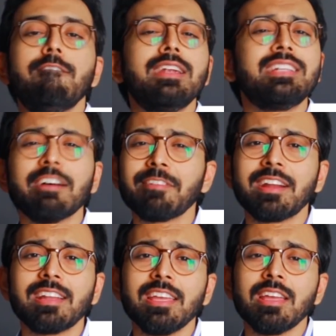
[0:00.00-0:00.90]
will
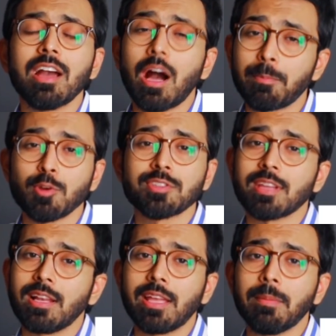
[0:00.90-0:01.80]
definitely up your
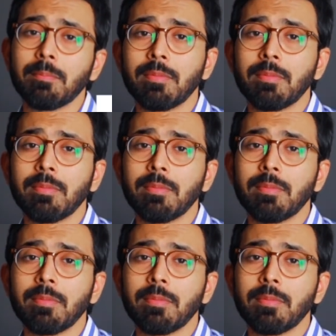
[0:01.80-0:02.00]
style game